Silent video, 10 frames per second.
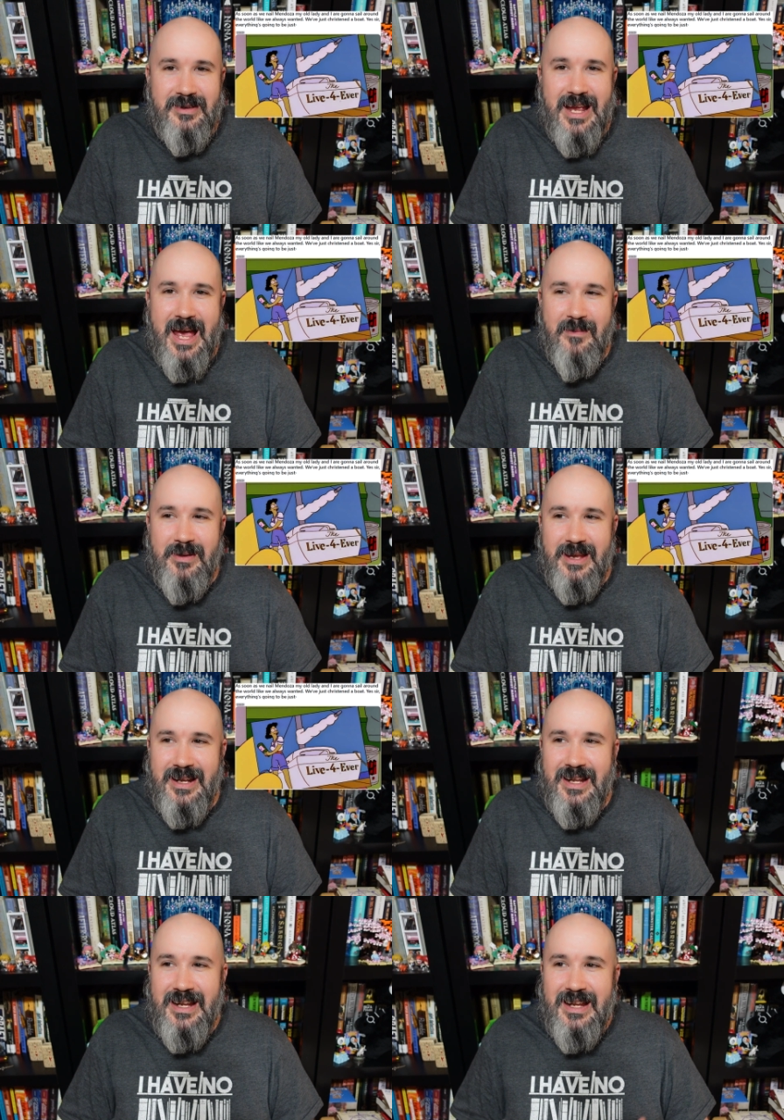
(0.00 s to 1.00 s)
going to
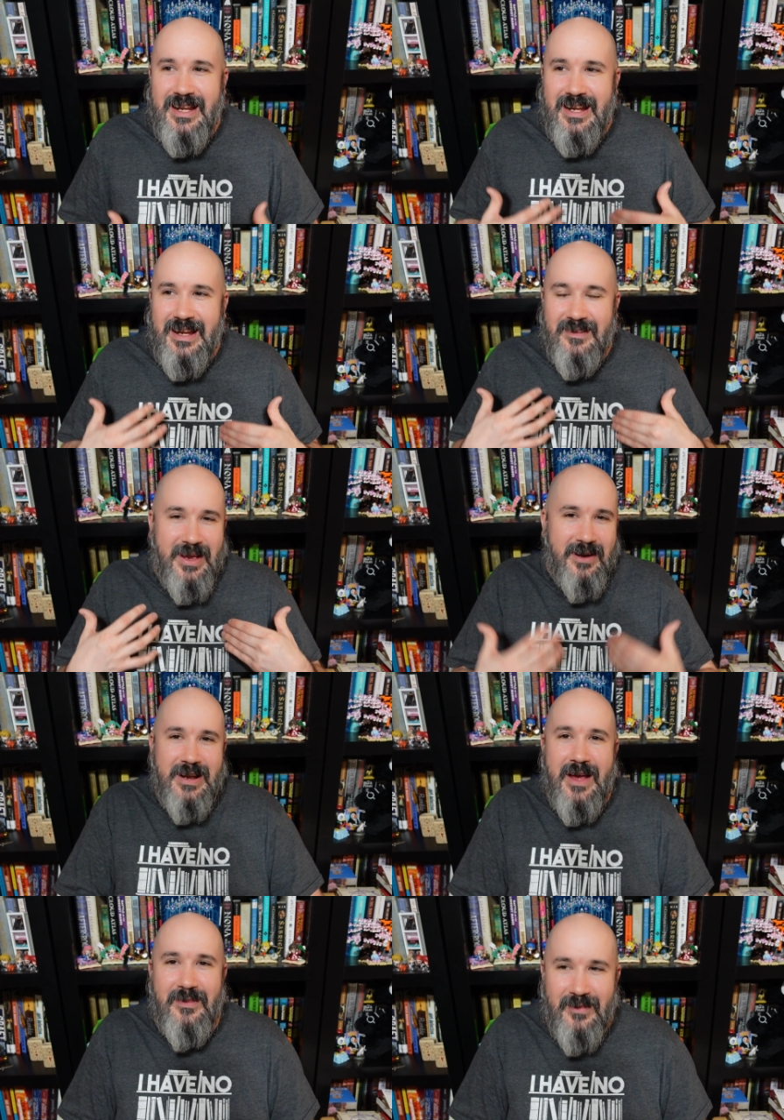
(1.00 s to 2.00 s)
happen later
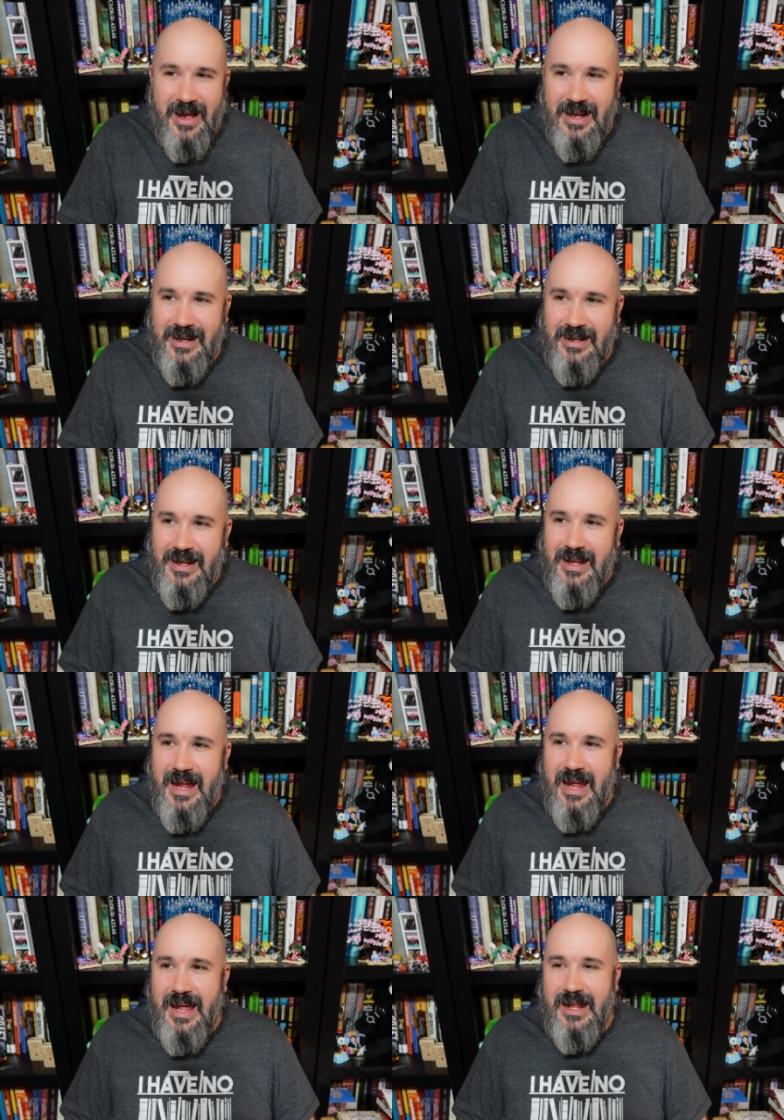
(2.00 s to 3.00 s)
down the line.
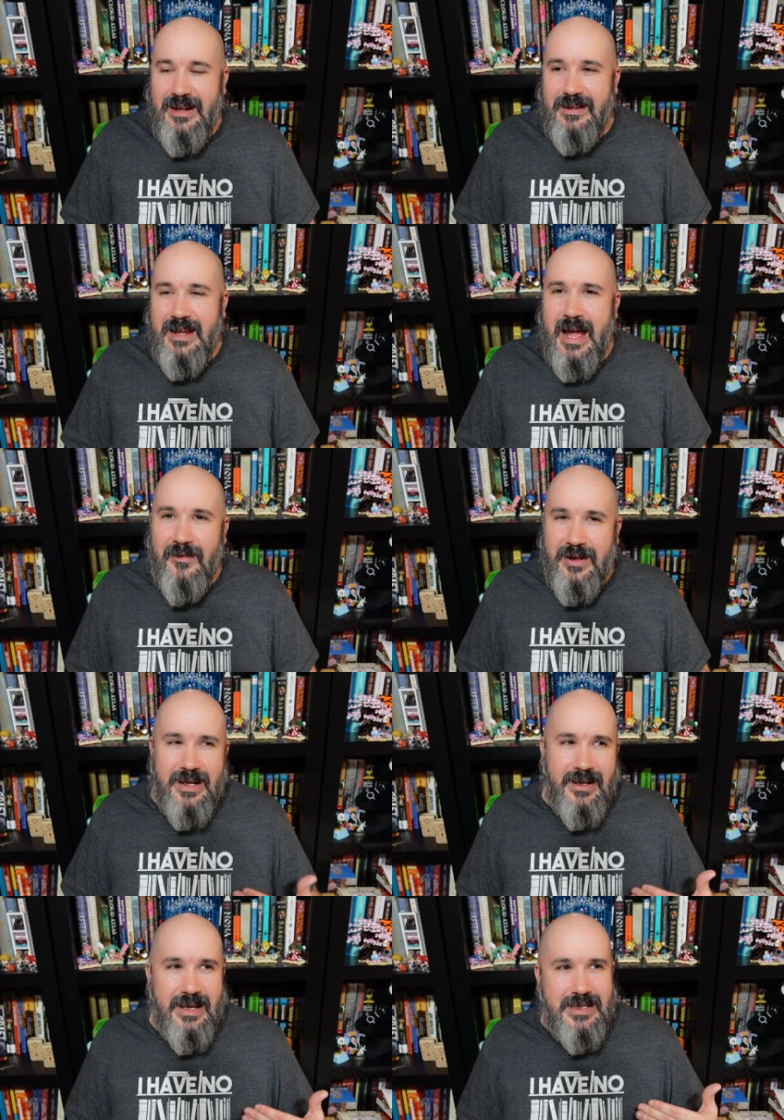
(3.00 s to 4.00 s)
And
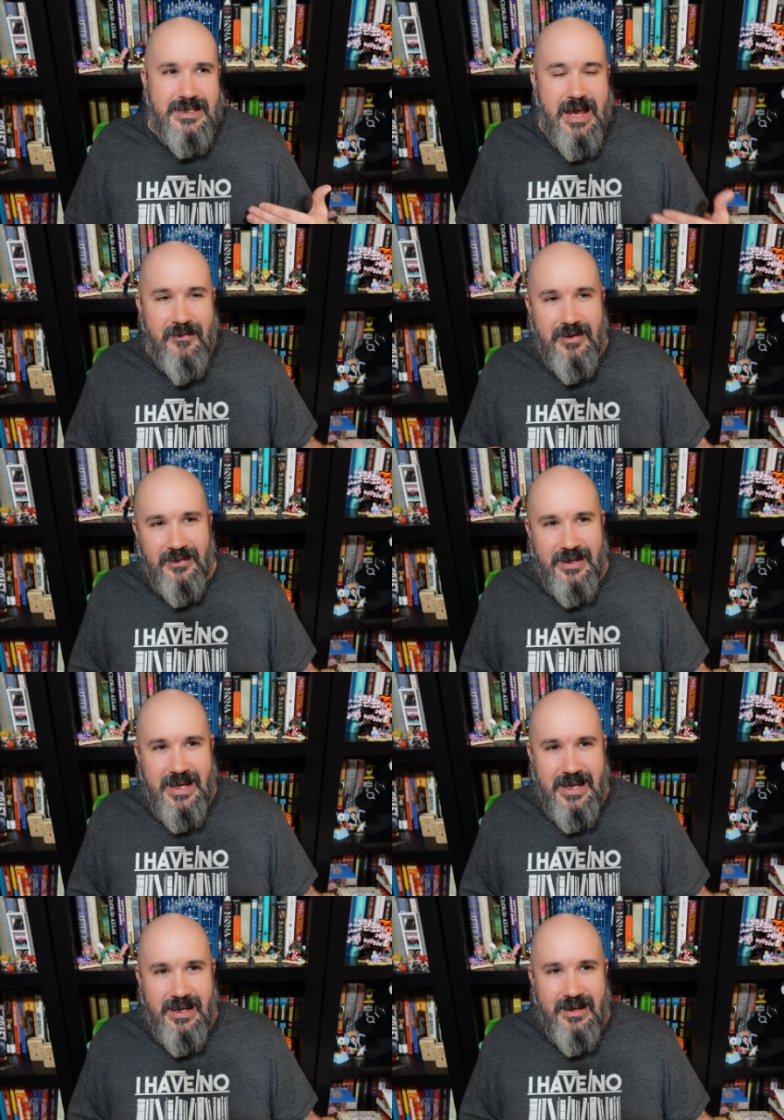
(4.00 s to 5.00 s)
Kaladin is
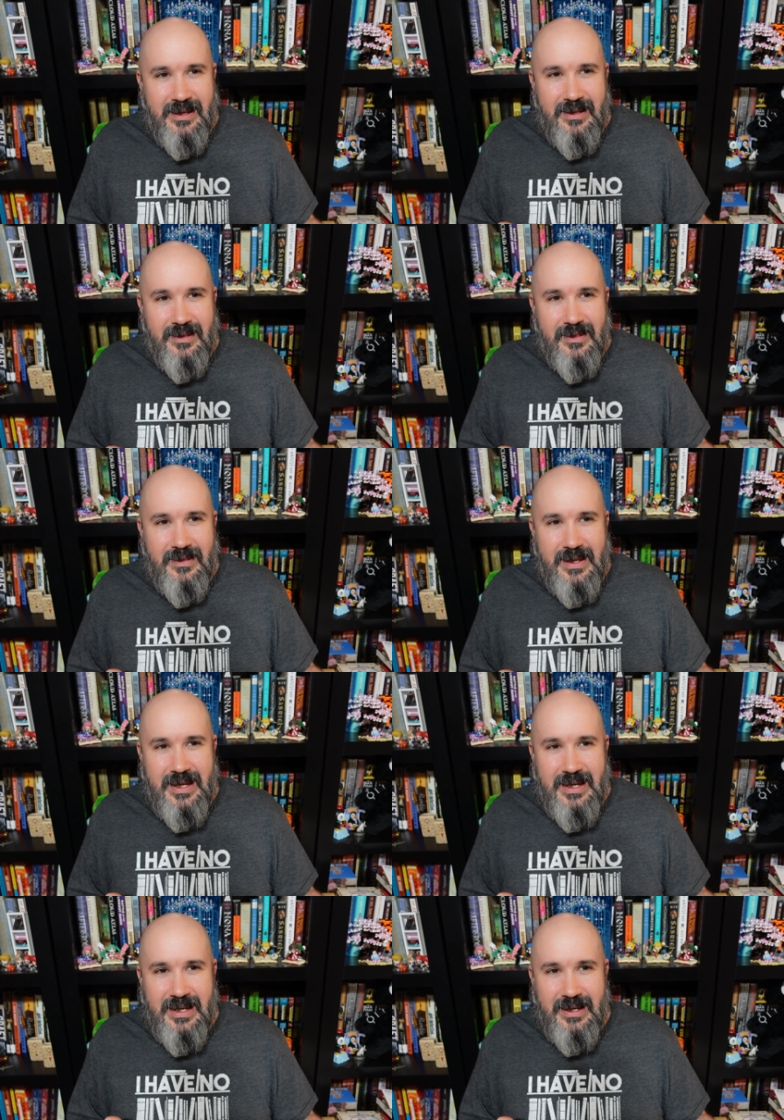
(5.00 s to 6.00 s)
definitely
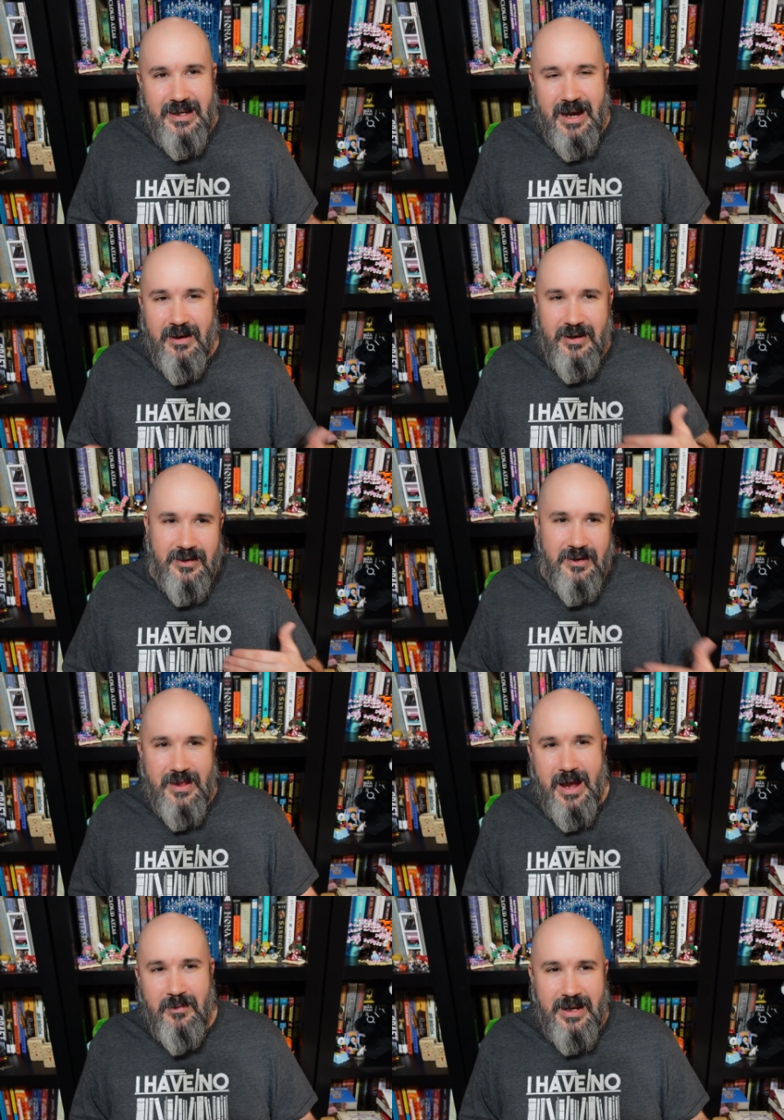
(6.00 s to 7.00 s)
the character
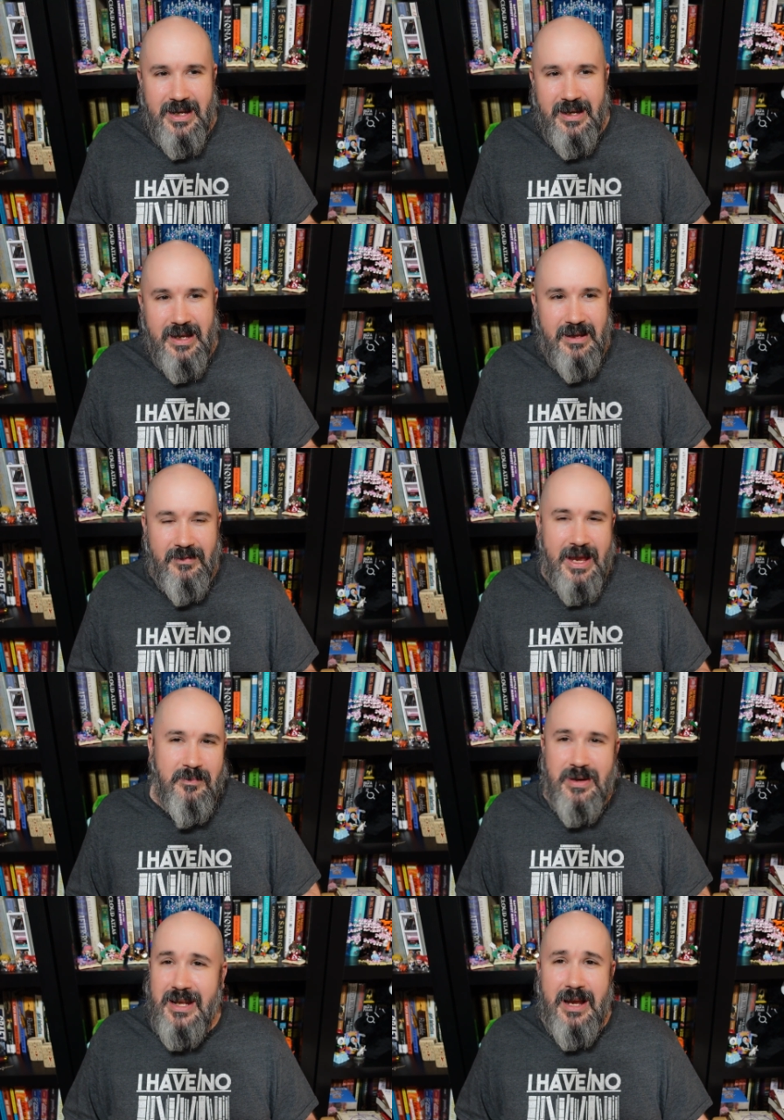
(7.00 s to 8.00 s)
that we
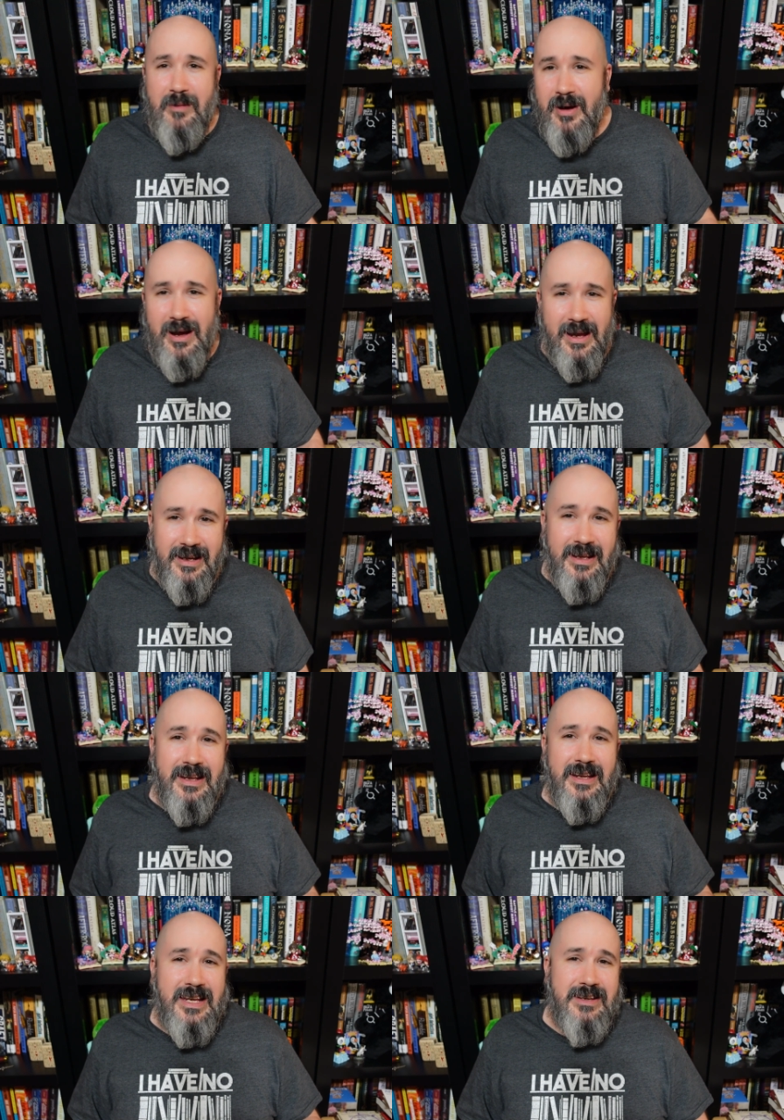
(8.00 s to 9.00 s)
like beating up on.
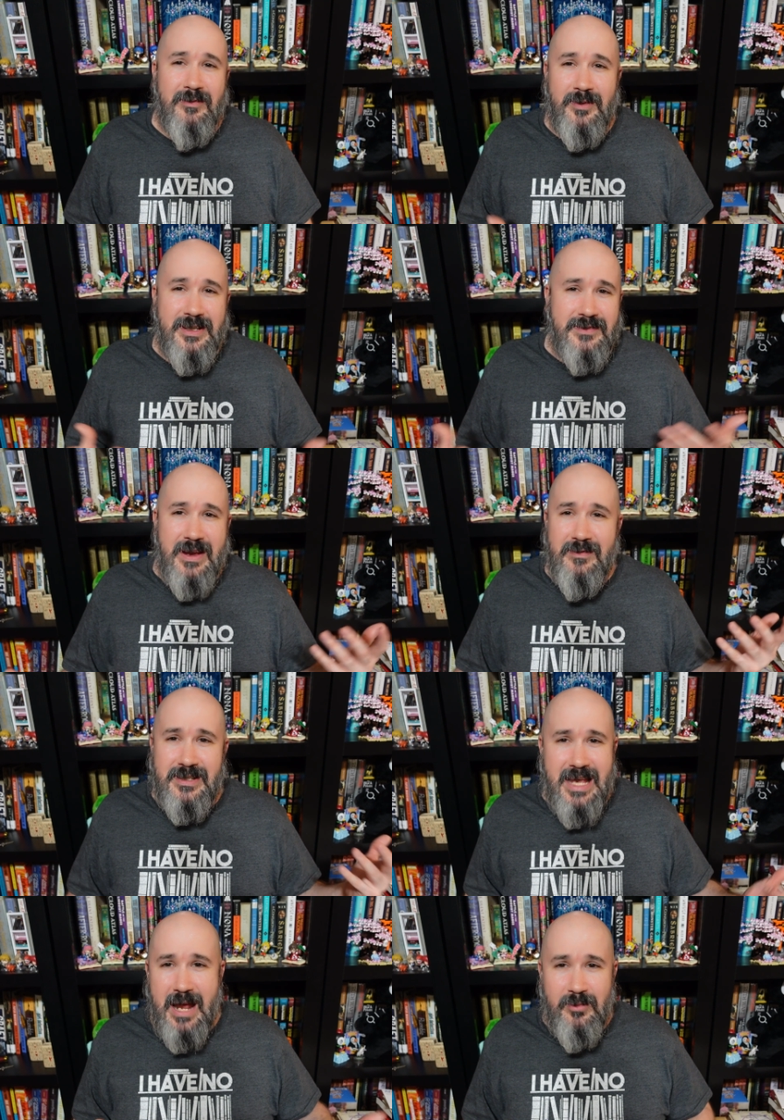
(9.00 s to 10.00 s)
He's everyone's favorite
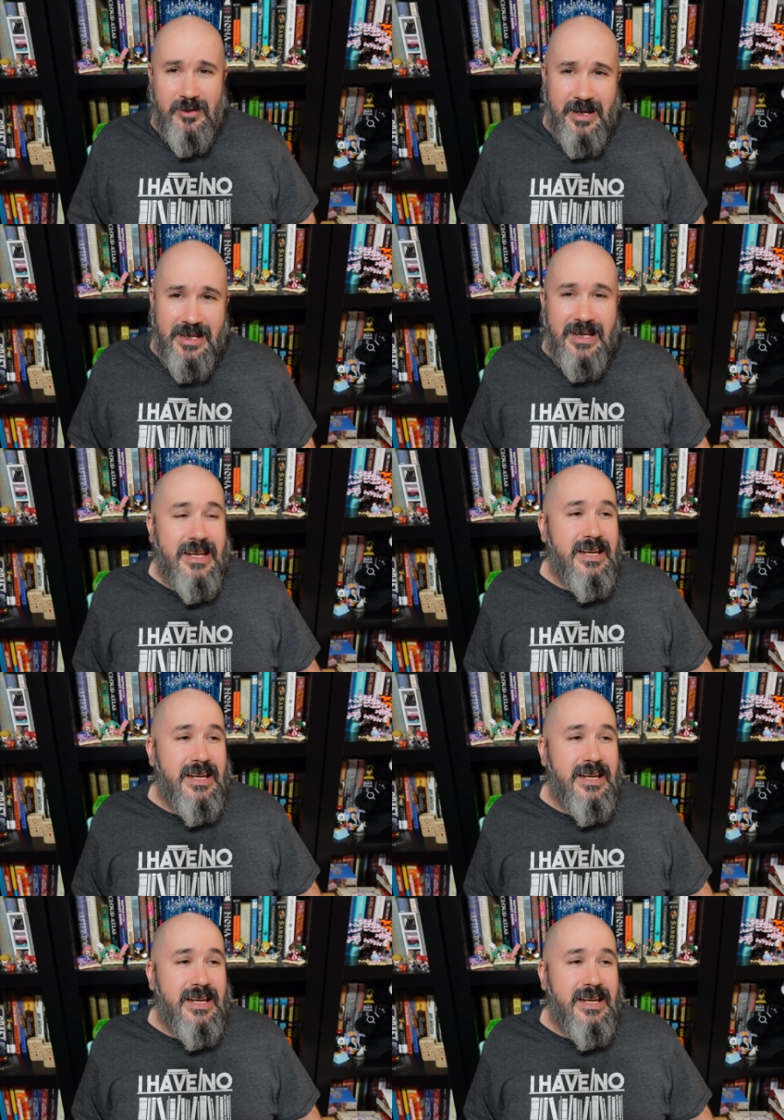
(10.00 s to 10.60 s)
sad boy.